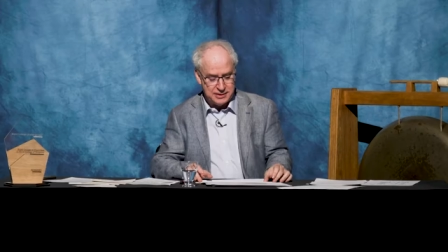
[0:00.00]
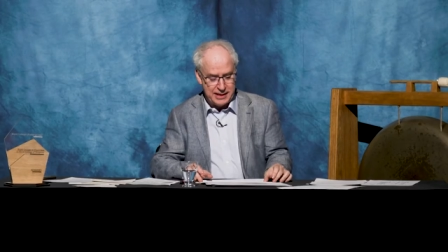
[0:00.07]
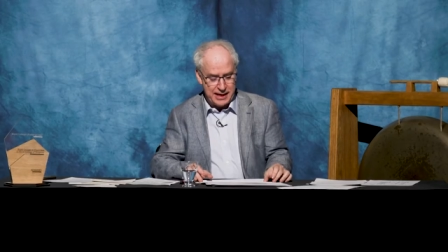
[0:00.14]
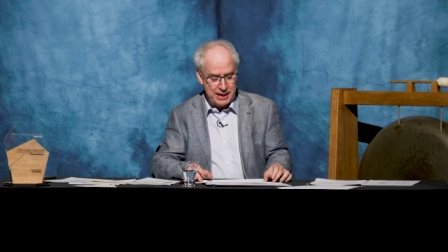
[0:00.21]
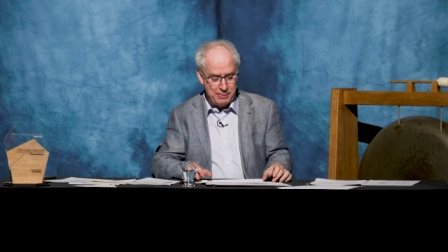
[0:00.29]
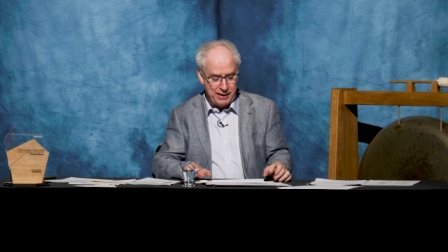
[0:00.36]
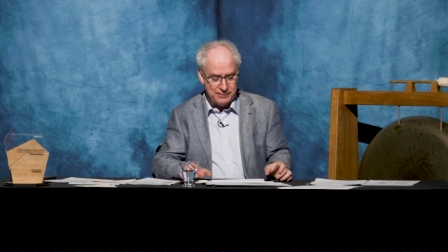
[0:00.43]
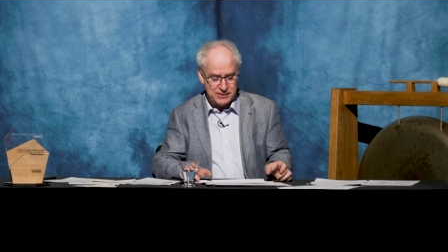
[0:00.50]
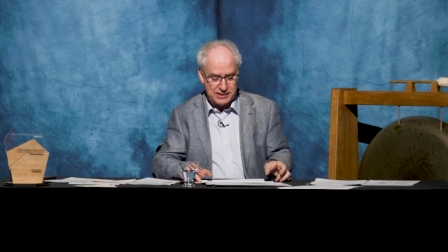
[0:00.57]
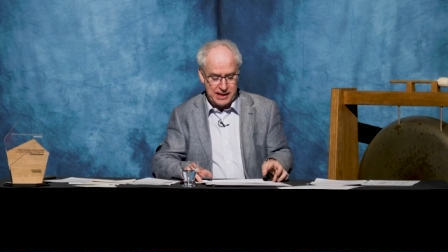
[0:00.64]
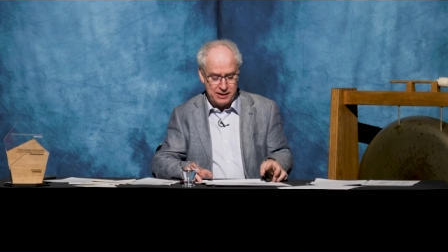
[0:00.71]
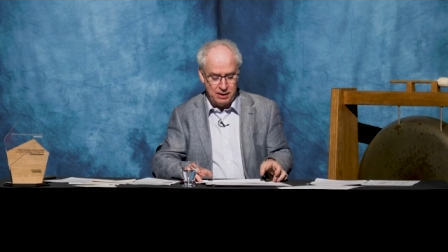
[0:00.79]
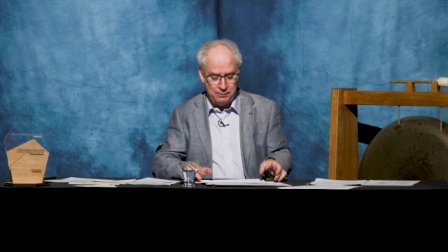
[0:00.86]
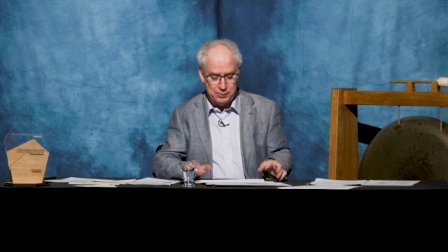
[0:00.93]
Today we have a
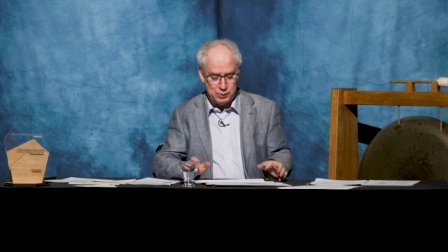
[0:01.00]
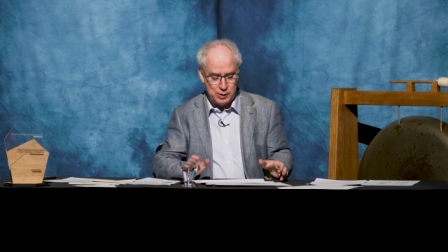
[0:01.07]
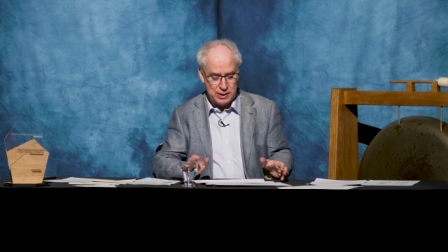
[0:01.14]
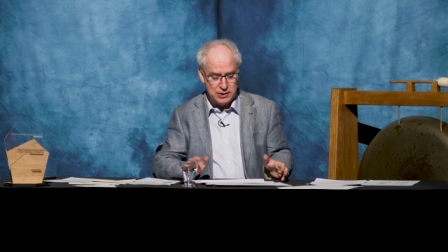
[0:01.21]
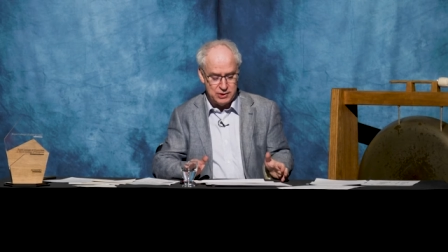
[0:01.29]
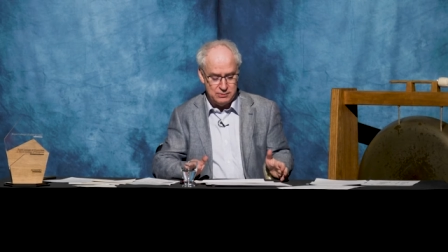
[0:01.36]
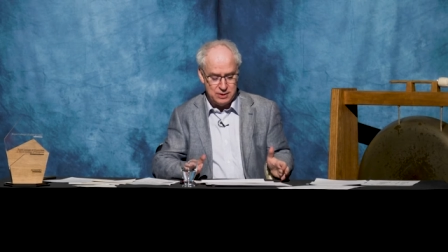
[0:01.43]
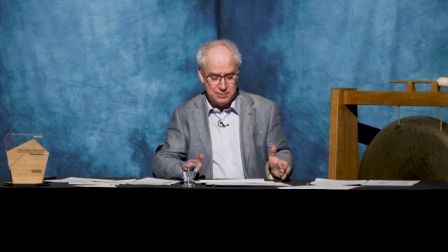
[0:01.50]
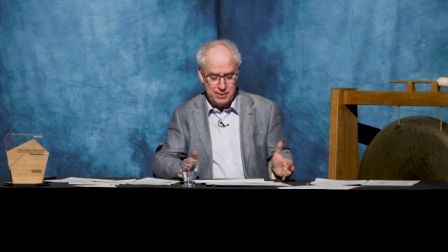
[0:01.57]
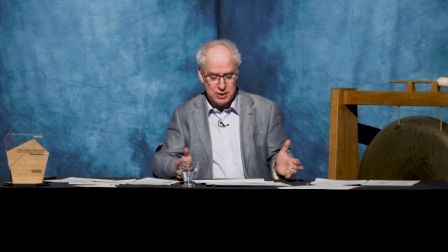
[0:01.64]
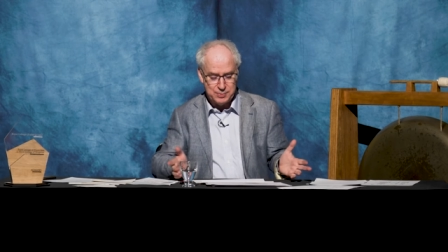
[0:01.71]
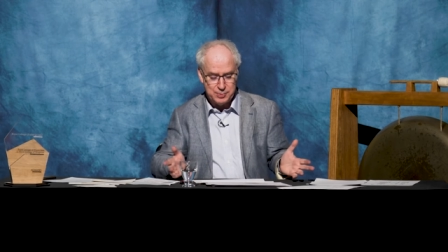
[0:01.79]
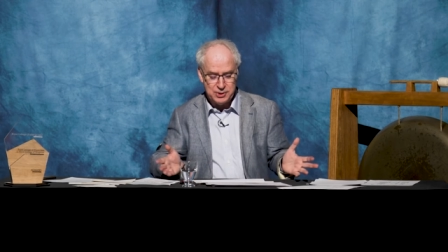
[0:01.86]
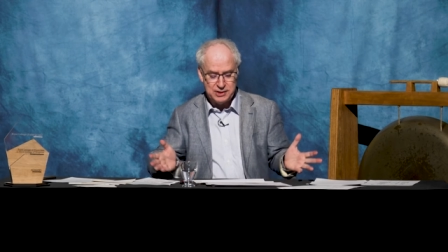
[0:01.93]
standoff between two of the
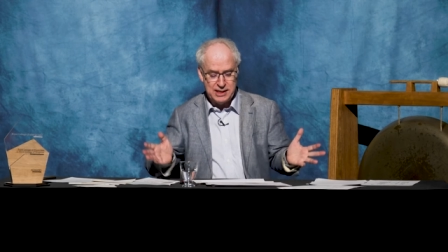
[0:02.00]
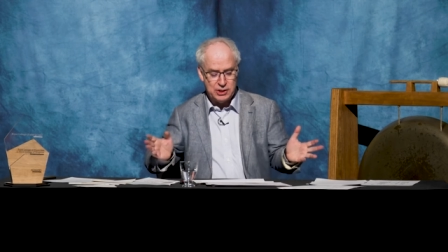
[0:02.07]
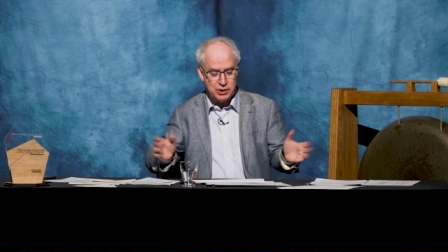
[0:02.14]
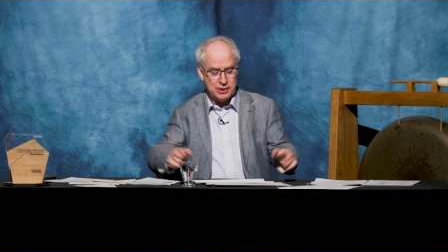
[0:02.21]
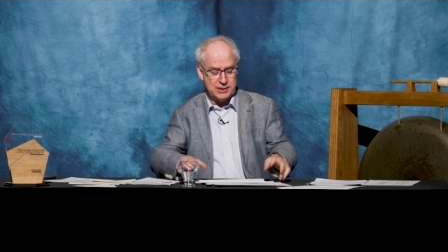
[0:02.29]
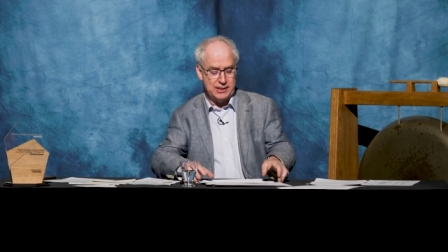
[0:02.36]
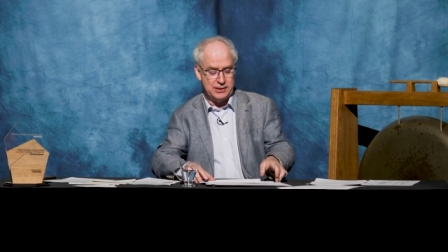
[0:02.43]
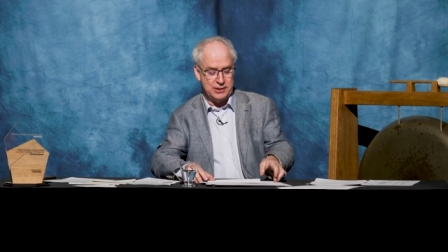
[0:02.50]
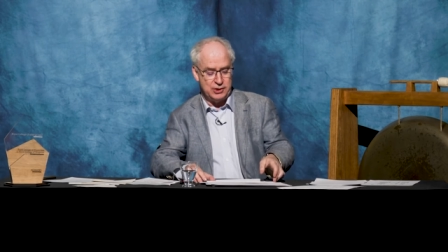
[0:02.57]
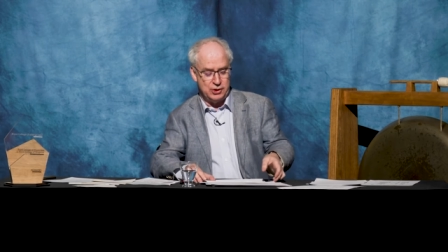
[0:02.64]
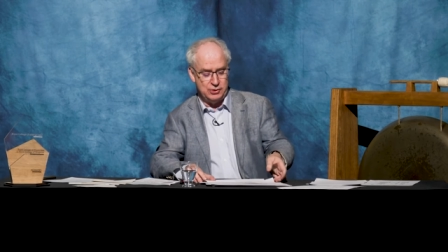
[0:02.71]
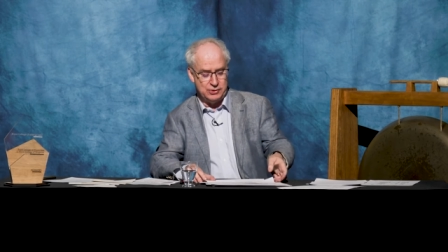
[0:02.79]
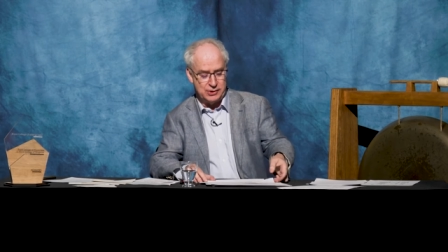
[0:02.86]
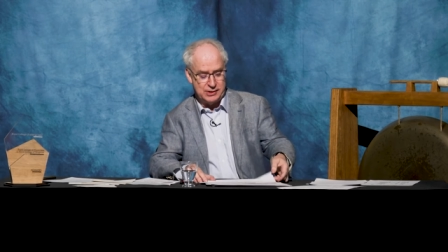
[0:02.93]
most prestigious
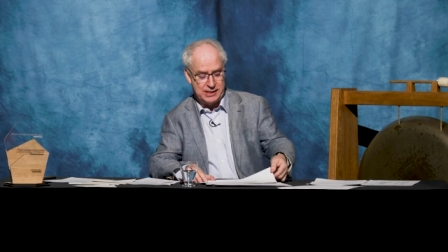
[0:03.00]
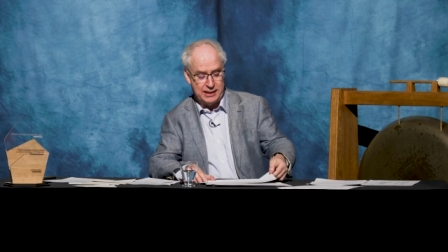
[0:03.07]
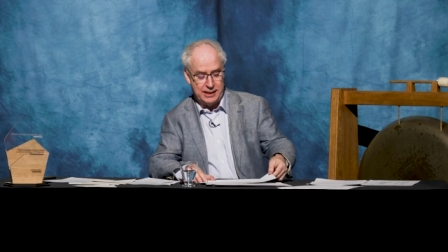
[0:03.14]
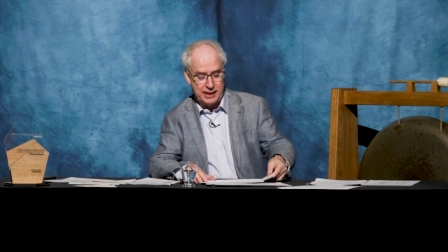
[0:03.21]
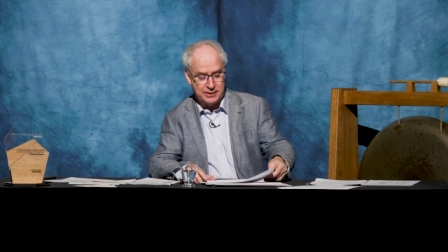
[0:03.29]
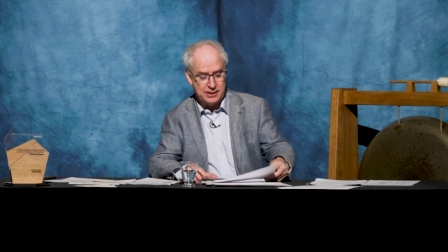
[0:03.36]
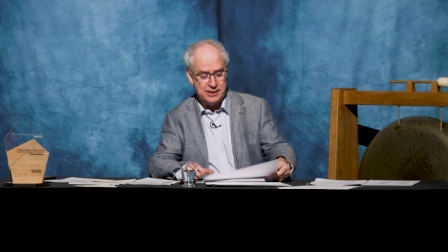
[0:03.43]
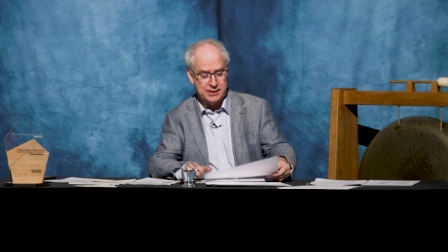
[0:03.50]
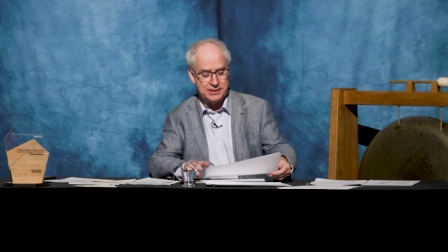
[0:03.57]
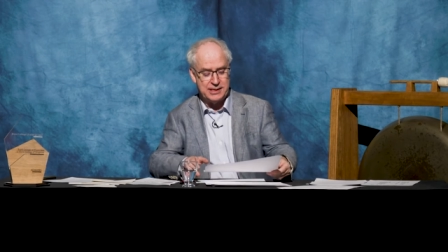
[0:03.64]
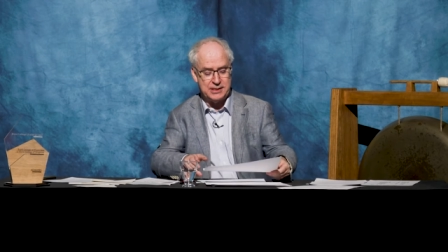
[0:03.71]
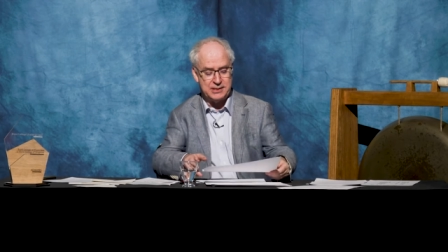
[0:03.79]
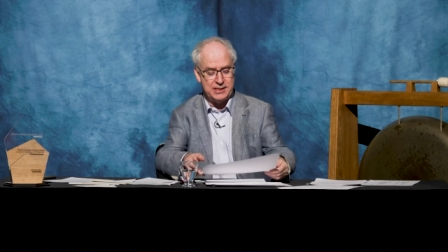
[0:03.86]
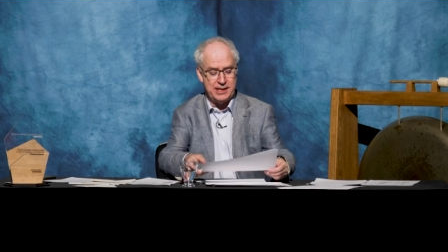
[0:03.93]
institutions in London, it
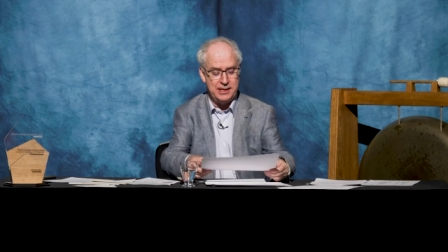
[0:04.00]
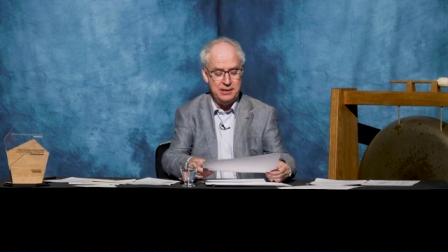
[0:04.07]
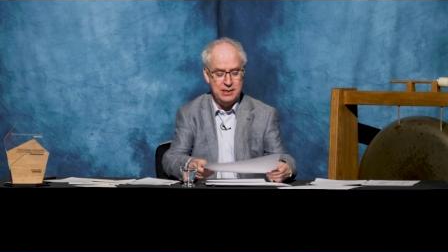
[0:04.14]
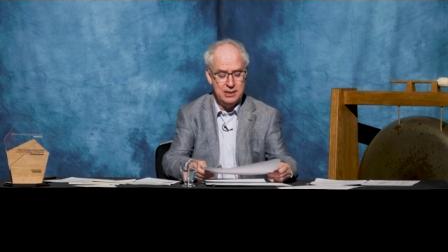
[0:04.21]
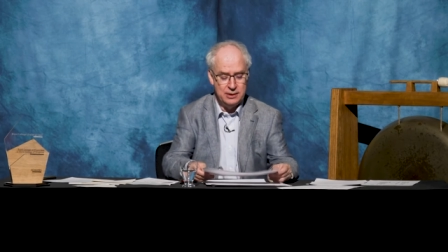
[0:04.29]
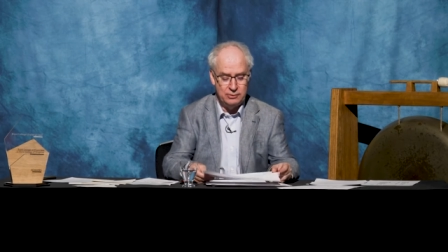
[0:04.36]
says here,